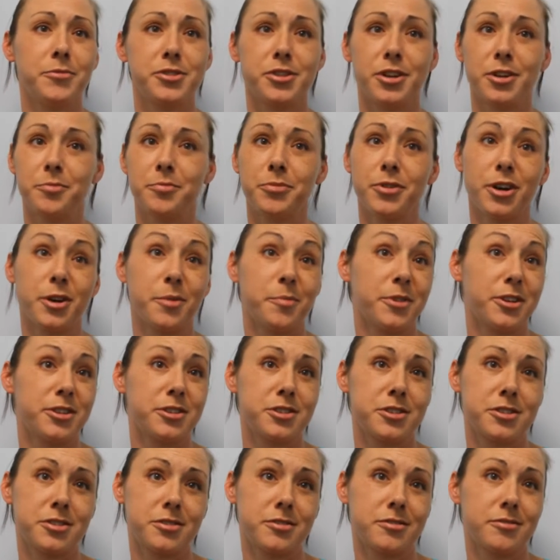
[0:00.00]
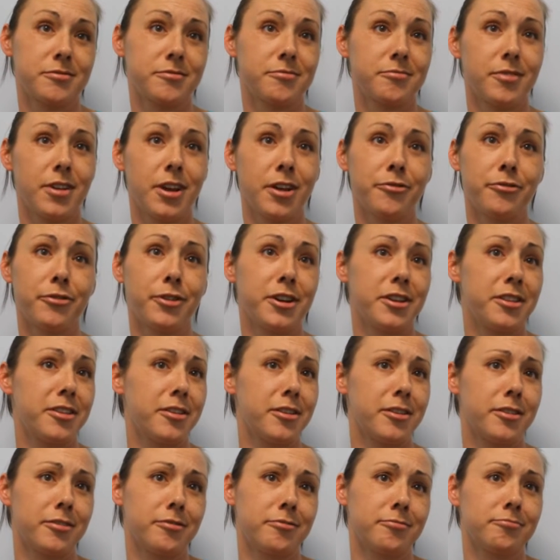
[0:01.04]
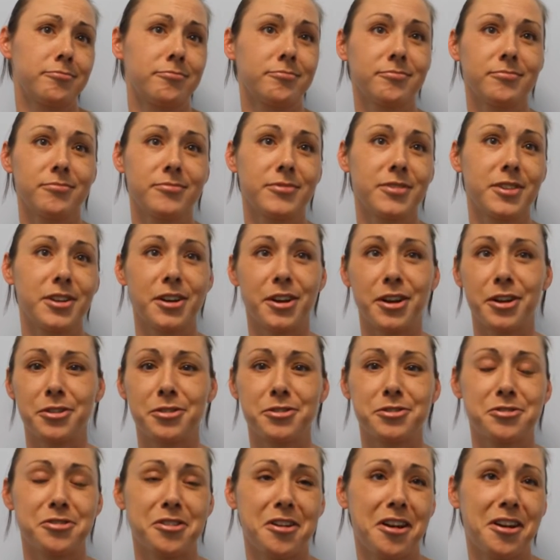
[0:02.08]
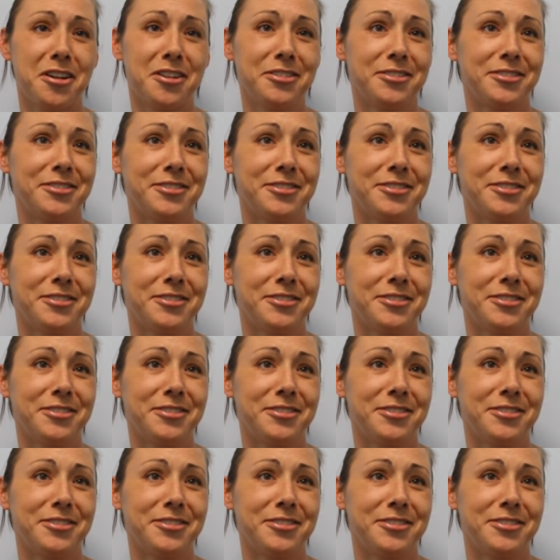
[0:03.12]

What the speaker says: Tried pretty much everything that I could try.